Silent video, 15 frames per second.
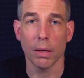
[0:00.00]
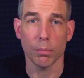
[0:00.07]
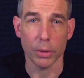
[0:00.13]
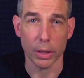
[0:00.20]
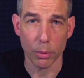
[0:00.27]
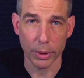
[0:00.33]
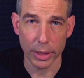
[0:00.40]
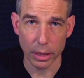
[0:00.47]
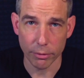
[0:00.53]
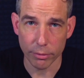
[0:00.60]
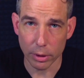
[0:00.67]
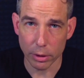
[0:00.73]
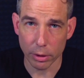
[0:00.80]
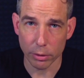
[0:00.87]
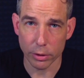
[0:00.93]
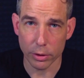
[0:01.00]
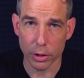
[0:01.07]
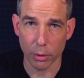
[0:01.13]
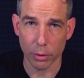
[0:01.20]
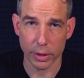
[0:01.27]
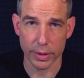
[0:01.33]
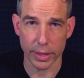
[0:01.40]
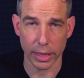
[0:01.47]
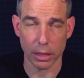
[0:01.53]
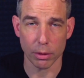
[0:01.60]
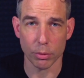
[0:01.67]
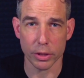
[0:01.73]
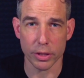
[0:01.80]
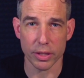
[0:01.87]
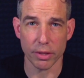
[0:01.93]
By the way, if you don't know exactly
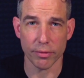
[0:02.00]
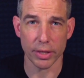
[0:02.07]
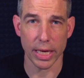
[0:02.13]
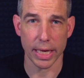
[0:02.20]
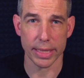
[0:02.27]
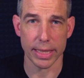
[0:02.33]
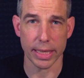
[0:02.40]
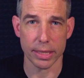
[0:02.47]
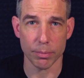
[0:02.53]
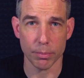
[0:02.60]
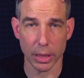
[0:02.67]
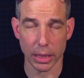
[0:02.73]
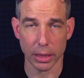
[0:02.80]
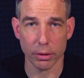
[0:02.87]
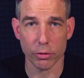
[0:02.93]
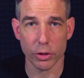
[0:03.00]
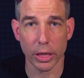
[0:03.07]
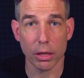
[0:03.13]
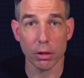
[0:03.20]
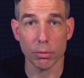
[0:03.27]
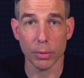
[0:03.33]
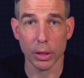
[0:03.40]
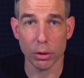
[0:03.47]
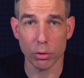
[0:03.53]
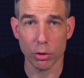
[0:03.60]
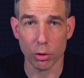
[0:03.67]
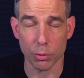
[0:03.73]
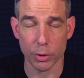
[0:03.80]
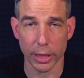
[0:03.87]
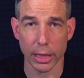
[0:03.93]
what CVSS mean, check out my
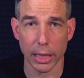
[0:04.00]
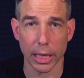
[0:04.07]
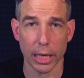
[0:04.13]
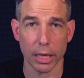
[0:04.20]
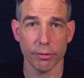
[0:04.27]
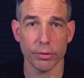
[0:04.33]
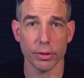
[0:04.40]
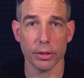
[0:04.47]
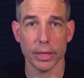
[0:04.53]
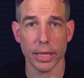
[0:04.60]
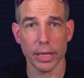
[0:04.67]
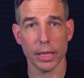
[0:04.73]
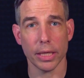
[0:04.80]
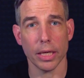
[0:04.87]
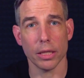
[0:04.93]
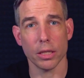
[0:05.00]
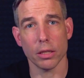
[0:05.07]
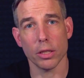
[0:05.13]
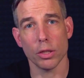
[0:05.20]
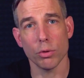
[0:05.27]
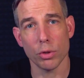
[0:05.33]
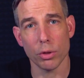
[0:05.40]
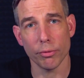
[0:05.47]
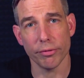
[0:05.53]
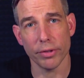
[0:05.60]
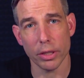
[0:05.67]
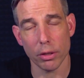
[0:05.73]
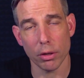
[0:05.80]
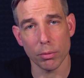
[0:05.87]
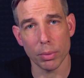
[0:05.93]
YouTube channel. I have a dedicated YouTube
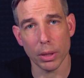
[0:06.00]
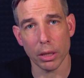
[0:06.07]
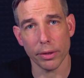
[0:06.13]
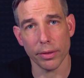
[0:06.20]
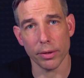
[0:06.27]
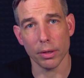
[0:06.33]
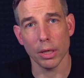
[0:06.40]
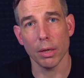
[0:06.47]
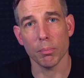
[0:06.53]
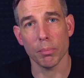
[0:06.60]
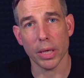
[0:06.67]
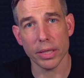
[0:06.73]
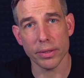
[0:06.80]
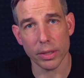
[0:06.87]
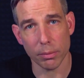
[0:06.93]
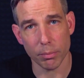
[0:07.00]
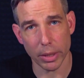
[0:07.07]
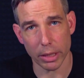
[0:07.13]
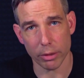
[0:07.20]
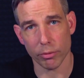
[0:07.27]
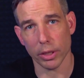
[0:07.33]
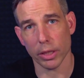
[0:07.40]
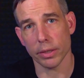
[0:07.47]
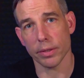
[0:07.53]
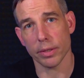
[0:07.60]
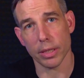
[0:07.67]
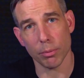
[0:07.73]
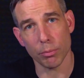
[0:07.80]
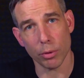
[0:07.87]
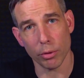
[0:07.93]
video about the basic metrics,
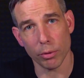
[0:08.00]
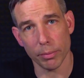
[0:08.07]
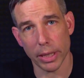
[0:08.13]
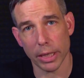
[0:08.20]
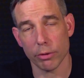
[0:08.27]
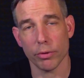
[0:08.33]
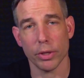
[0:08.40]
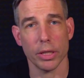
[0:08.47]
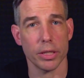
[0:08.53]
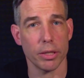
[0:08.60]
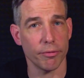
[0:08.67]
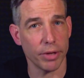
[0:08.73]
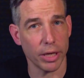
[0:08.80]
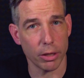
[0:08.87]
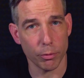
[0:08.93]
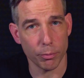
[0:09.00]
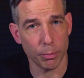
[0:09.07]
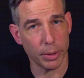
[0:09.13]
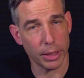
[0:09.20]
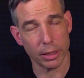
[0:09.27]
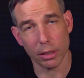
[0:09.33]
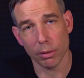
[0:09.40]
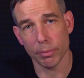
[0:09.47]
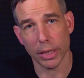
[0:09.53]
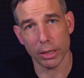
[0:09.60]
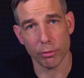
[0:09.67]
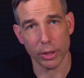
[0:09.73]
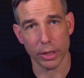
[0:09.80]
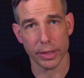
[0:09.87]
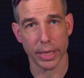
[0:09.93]
temporal metrics, environmental
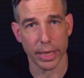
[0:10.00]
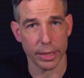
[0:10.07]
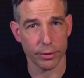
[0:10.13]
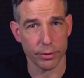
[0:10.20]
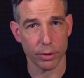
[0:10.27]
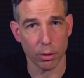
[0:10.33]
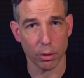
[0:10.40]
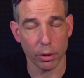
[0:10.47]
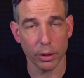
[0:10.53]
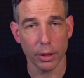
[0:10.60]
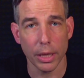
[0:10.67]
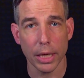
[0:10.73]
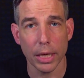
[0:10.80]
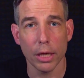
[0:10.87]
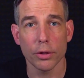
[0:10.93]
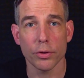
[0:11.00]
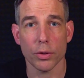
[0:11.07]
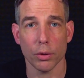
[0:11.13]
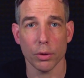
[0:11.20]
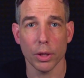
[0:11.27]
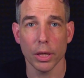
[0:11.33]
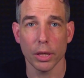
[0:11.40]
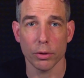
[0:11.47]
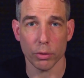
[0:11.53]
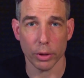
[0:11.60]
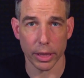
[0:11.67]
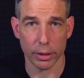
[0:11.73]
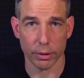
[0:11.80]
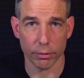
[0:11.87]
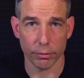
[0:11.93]
metrics, and so on. So to
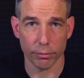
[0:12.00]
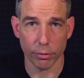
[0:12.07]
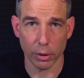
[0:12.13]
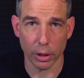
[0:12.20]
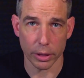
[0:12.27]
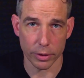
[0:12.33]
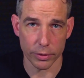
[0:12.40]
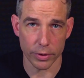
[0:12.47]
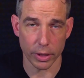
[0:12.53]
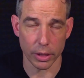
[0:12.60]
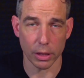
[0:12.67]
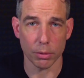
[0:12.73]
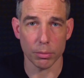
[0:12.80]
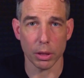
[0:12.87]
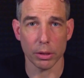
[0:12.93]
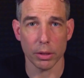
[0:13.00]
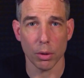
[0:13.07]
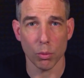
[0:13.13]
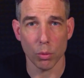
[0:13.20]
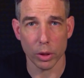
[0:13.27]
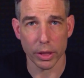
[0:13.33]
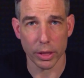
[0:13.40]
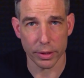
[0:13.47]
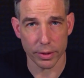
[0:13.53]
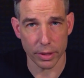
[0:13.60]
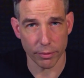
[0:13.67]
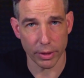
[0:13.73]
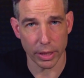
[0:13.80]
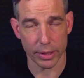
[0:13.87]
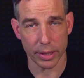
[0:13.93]
get a full understanding about what is
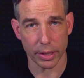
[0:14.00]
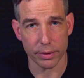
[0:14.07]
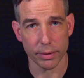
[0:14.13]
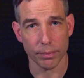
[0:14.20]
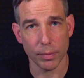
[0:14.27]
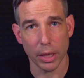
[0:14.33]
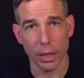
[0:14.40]
CVSS.